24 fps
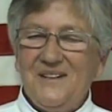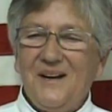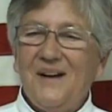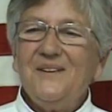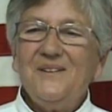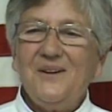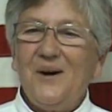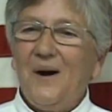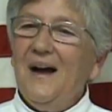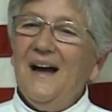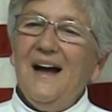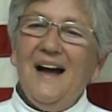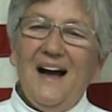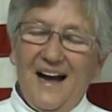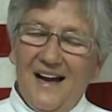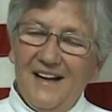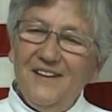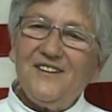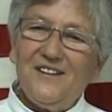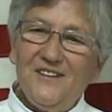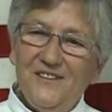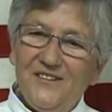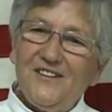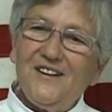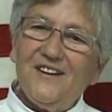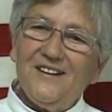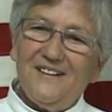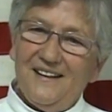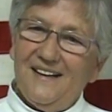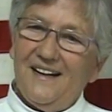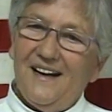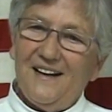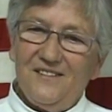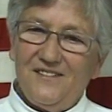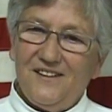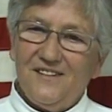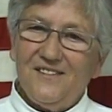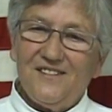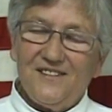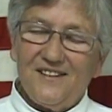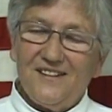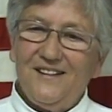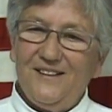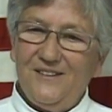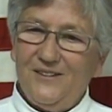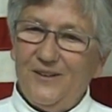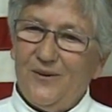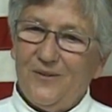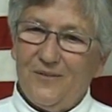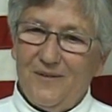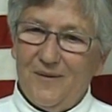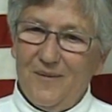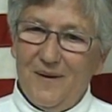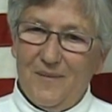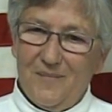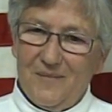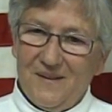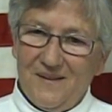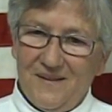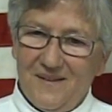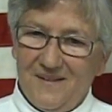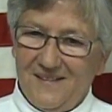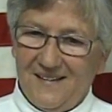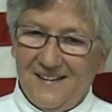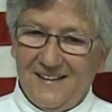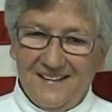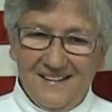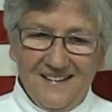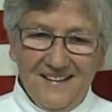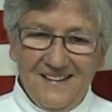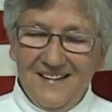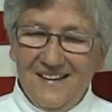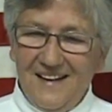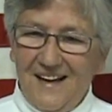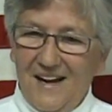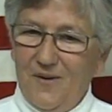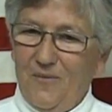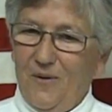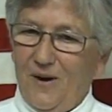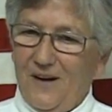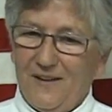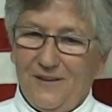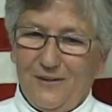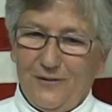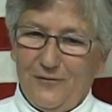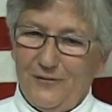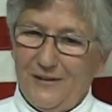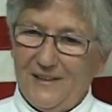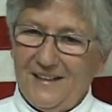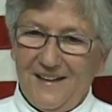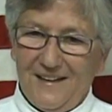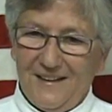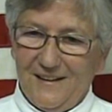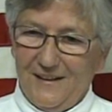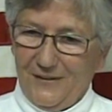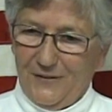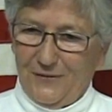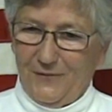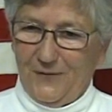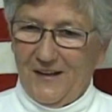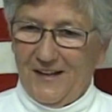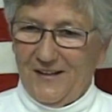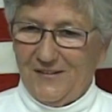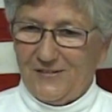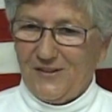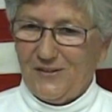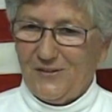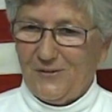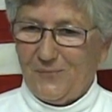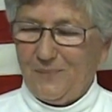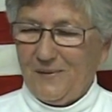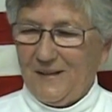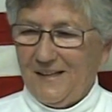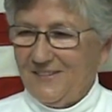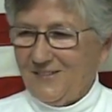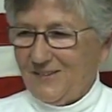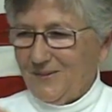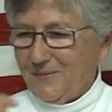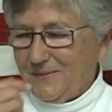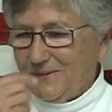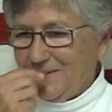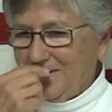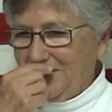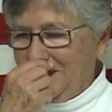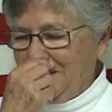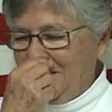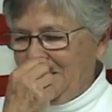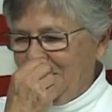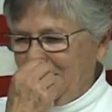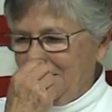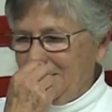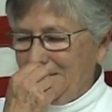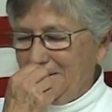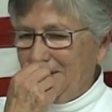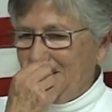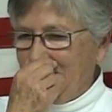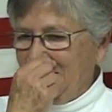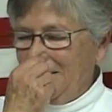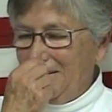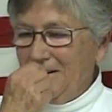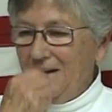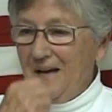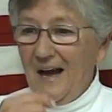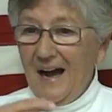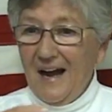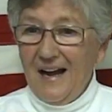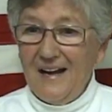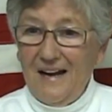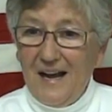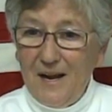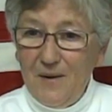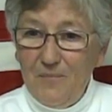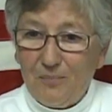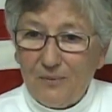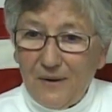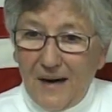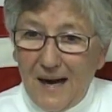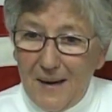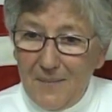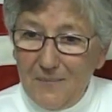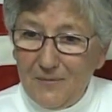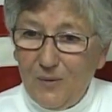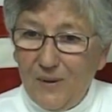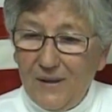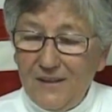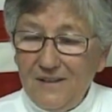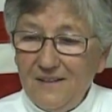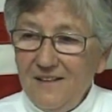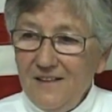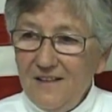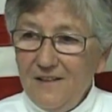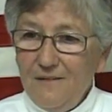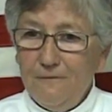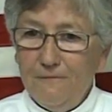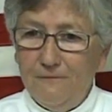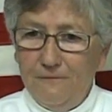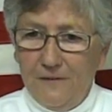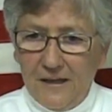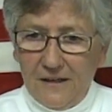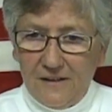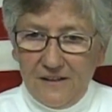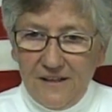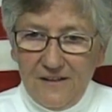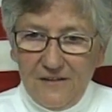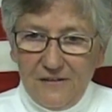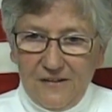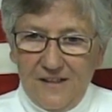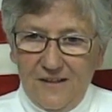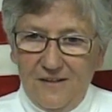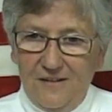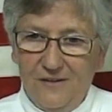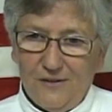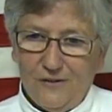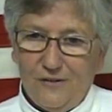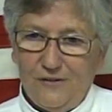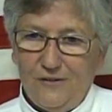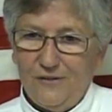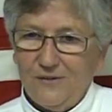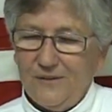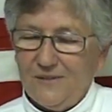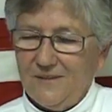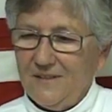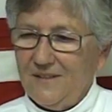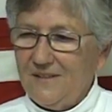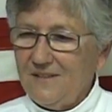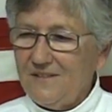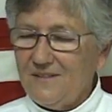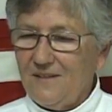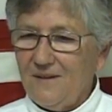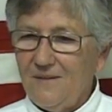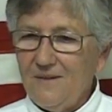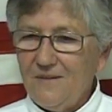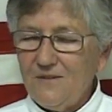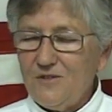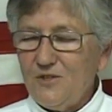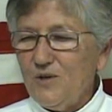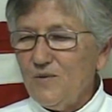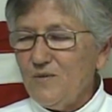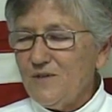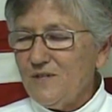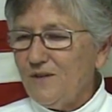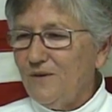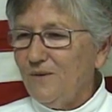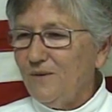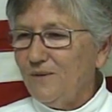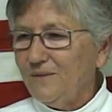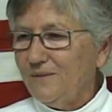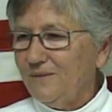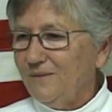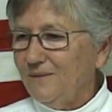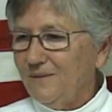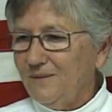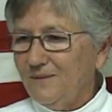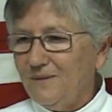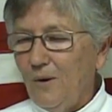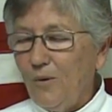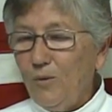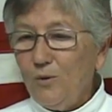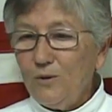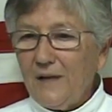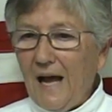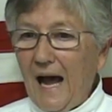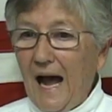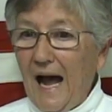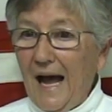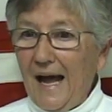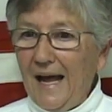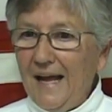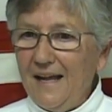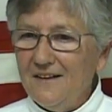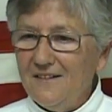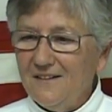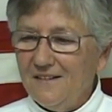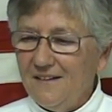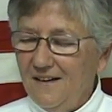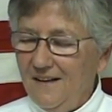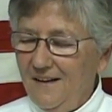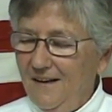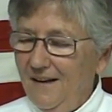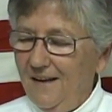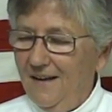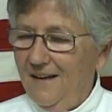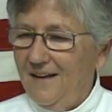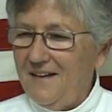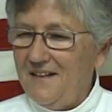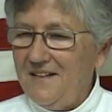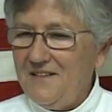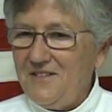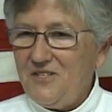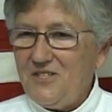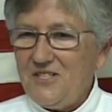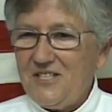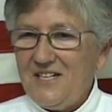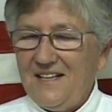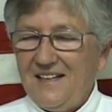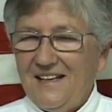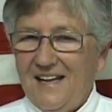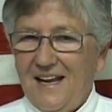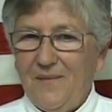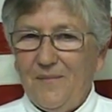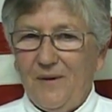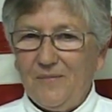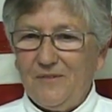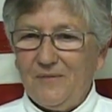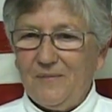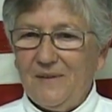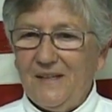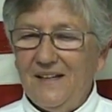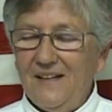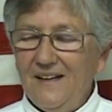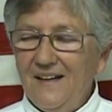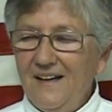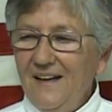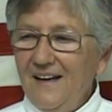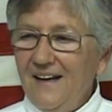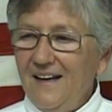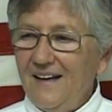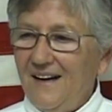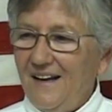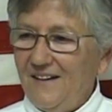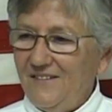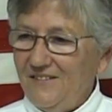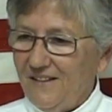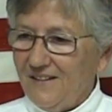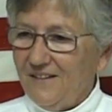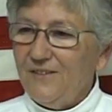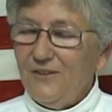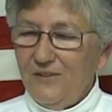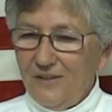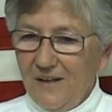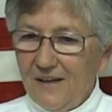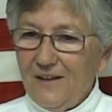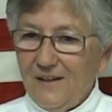I don't know. Right. I sincerely, I sincerely okay. don't remember the thing. I wanted to forget it as fast as possible. and I bribed one very senior stewardess. Oh, she was an old old hide. she came up to me and I said,